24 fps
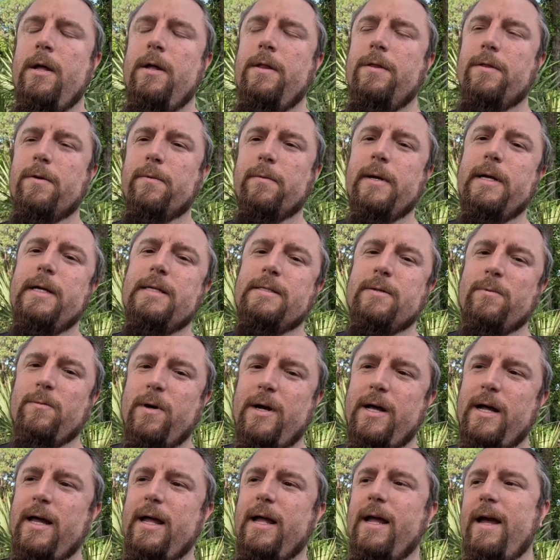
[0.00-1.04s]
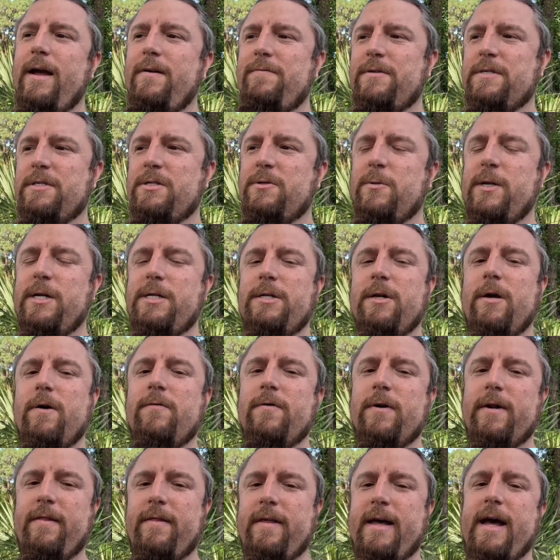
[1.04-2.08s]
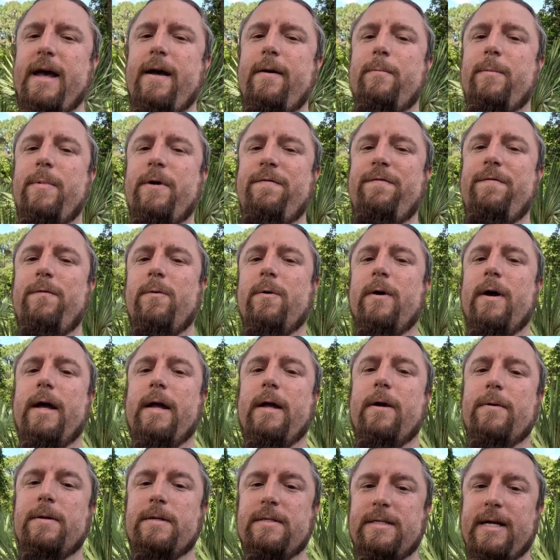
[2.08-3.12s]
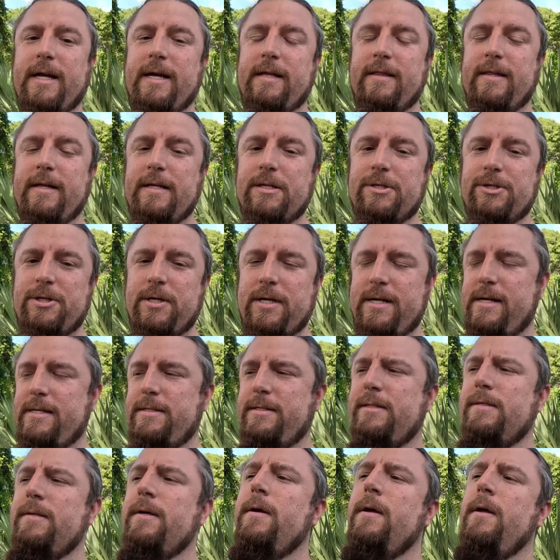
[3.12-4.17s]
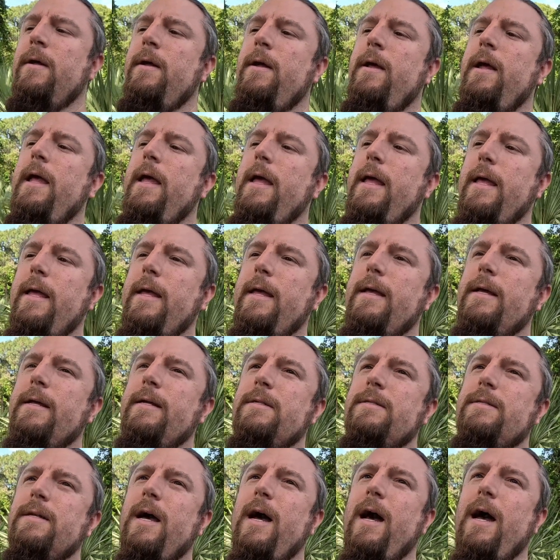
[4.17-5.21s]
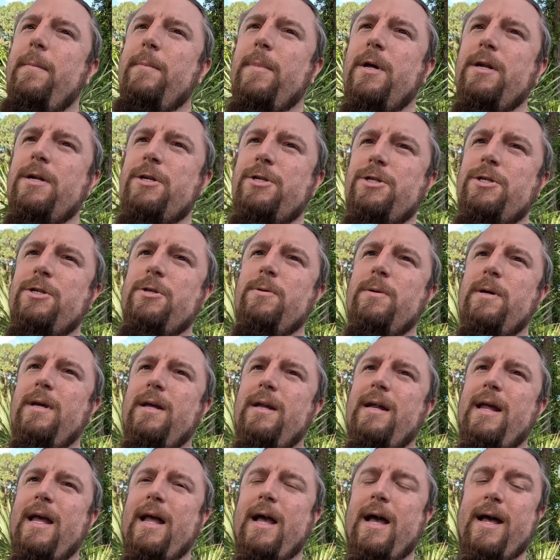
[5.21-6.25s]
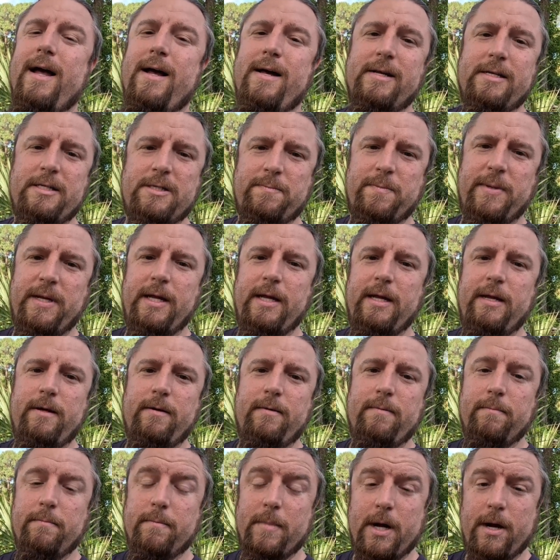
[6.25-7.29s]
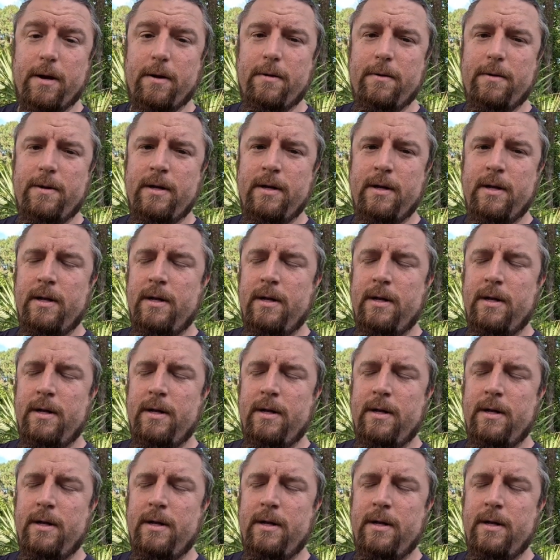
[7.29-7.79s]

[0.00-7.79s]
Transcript: The reason why I have to switch over to that before I go to take these shots is I'm going to shoot in a high speed mode,